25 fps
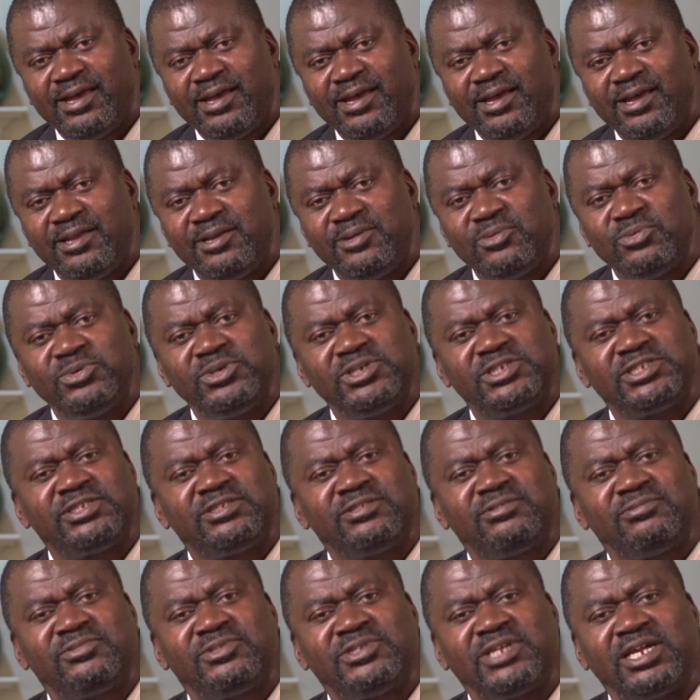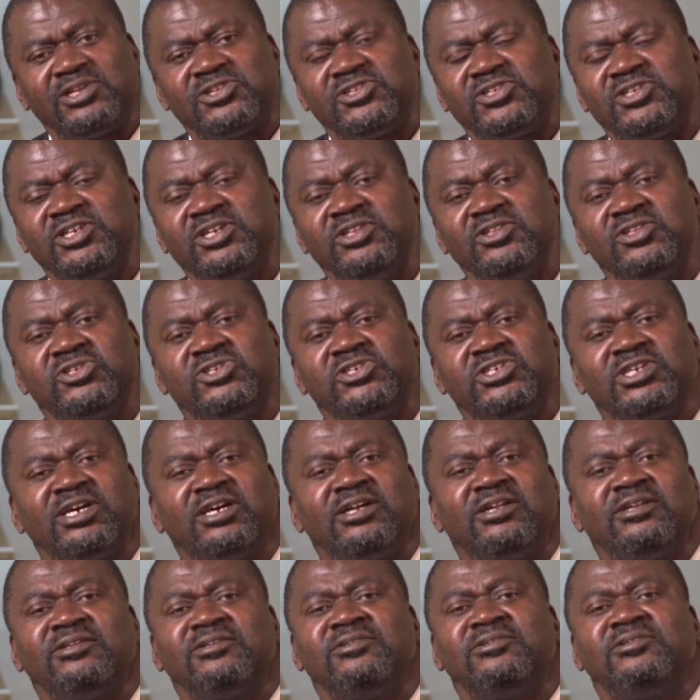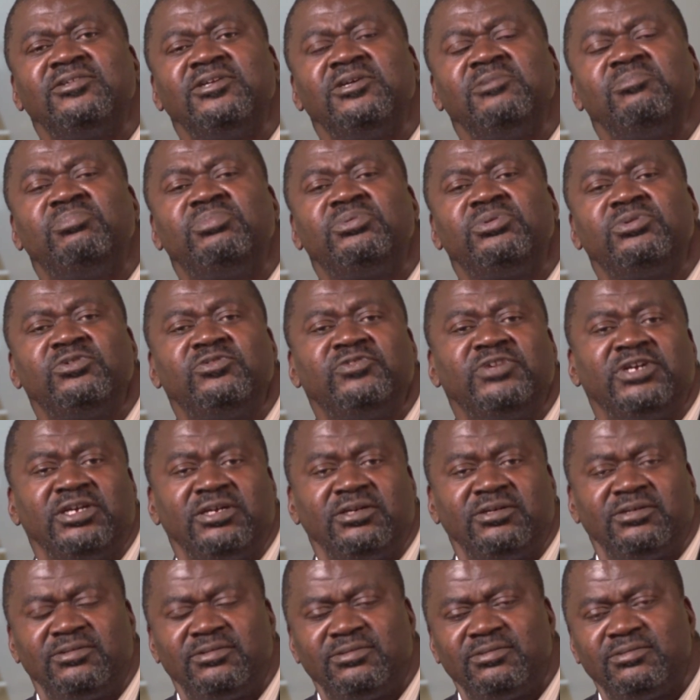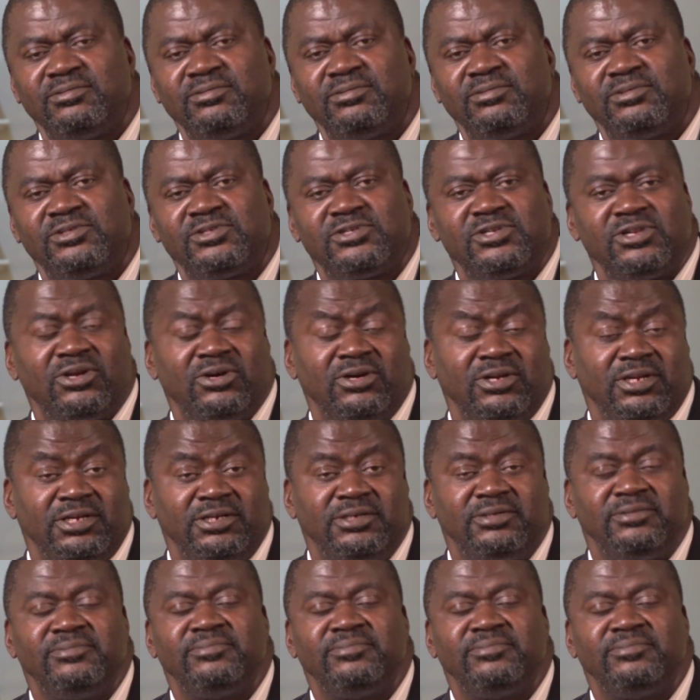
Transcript: and we start seeing the child improving slowly.